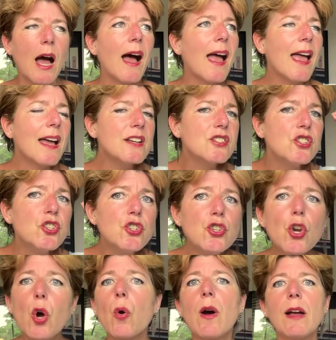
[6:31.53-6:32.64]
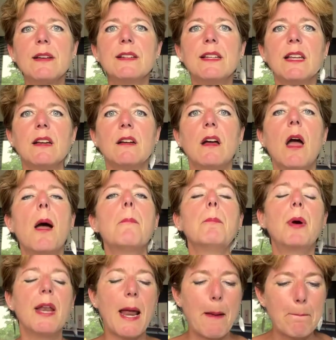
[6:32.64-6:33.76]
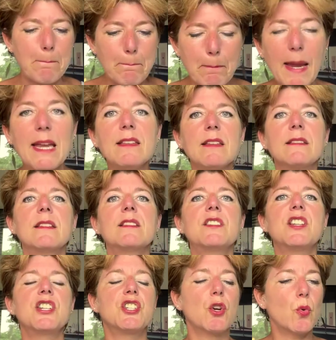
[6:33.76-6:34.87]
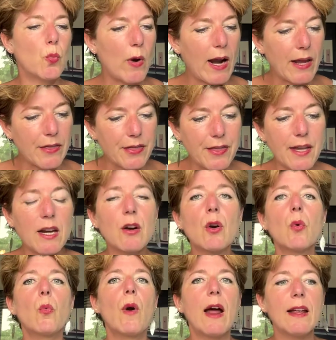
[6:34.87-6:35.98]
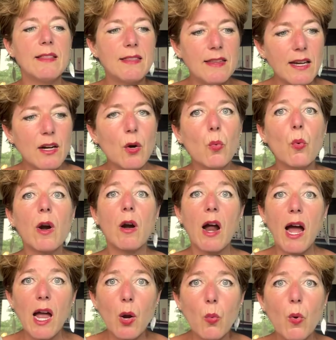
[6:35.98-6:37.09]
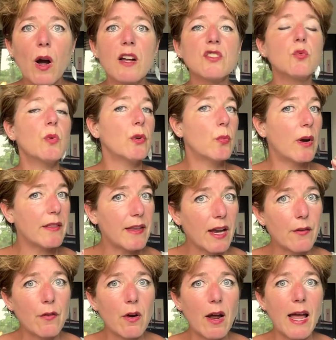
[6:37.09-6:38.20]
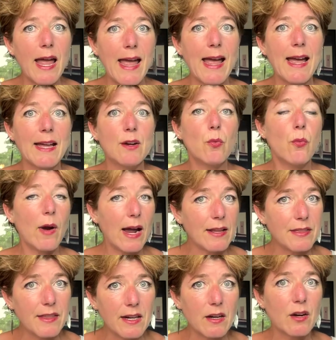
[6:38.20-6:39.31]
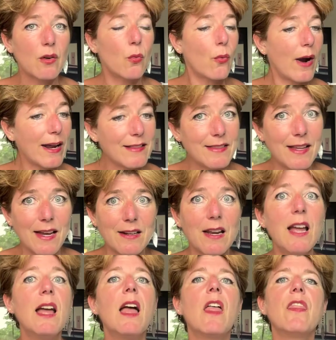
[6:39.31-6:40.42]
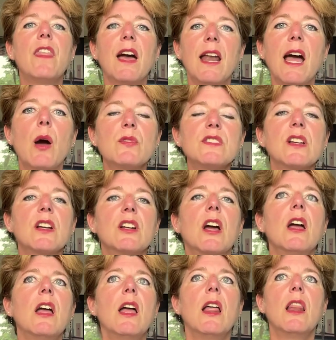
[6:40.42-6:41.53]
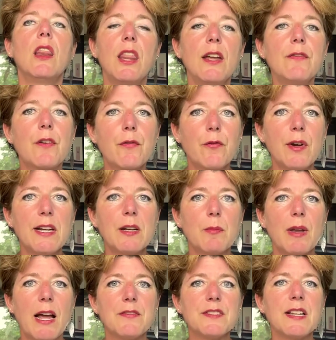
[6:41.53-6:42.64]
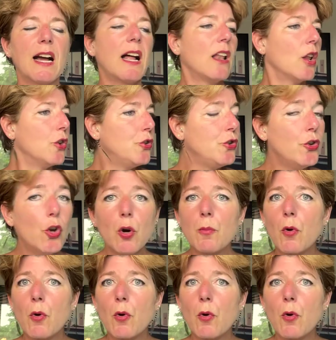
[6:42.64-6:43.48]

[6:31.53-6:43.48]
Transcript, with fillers: I had no idea, but I made the decision right there, right there where I was with whatever I had, right there, right then, that I was going to live a freedom lifestyle, no